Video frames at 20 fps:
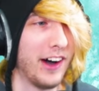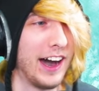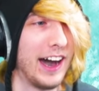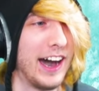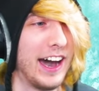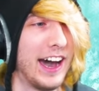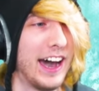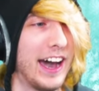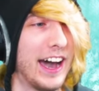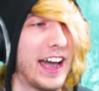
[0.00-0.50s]

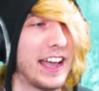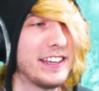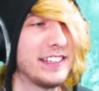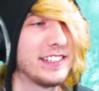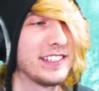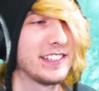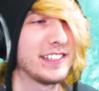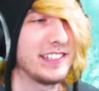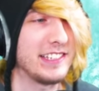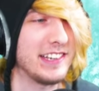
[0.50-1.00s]
I
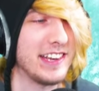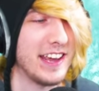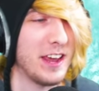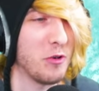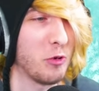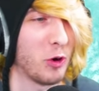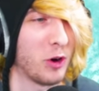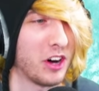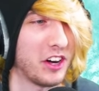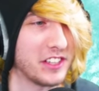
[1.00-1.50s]
see
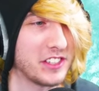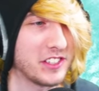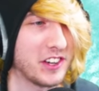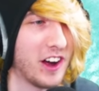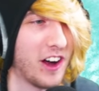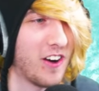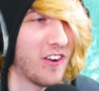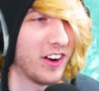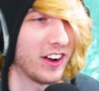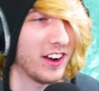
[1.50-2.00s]
what's okay.
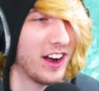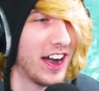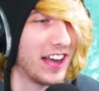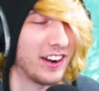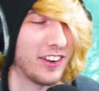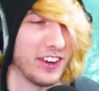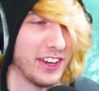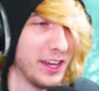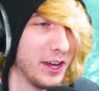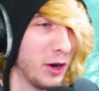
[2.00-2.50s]
going on. I
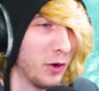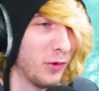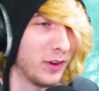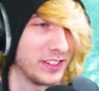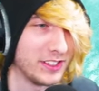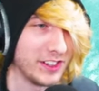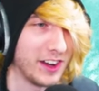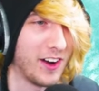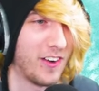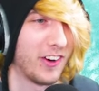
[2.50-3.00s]
don't hear
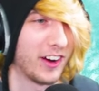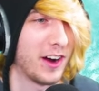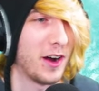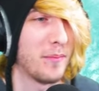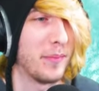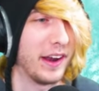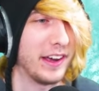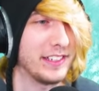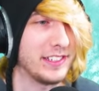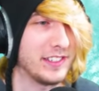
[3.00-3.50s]
what's going
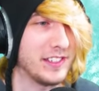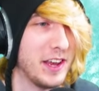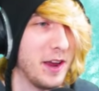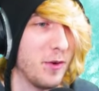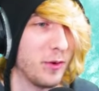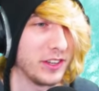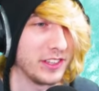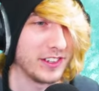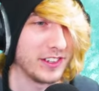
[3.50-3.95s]
on, but I see what's